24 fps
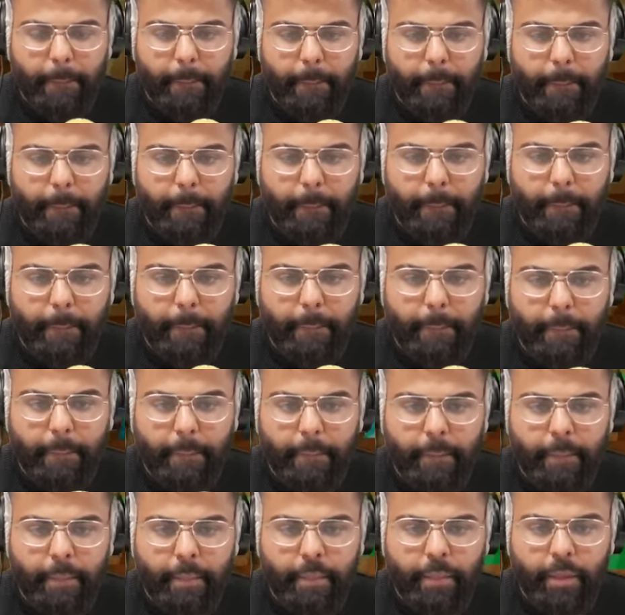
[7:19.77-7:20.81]
Uh, you can.
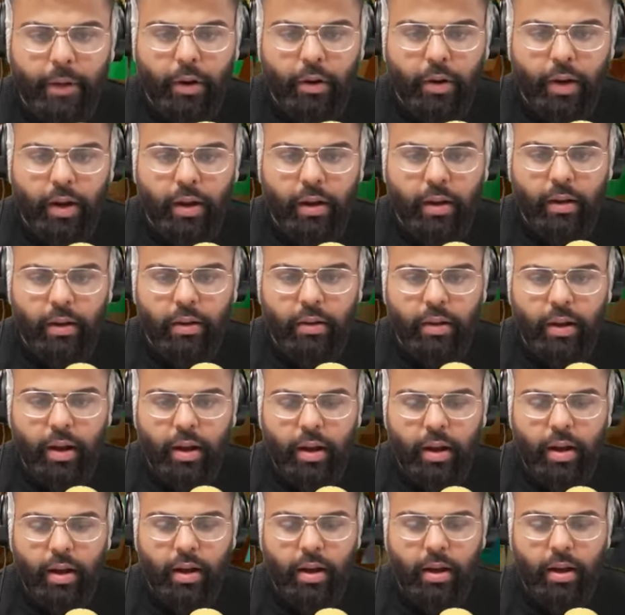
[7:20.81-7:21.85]
Okay.
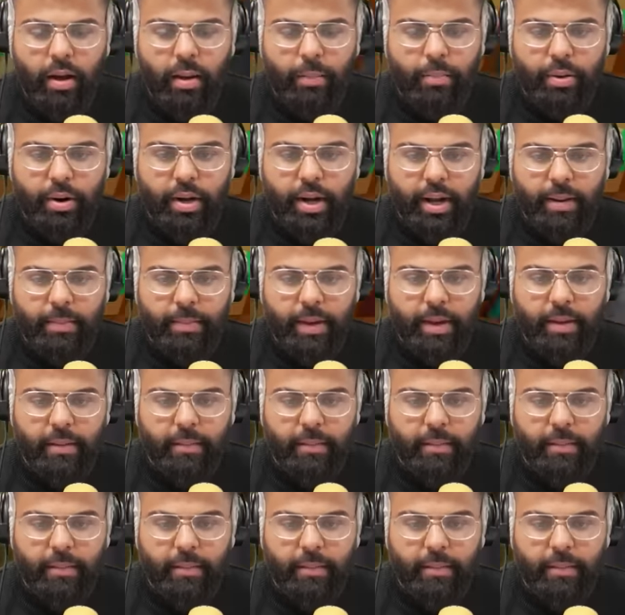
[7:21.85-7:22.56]
Uh, protect me.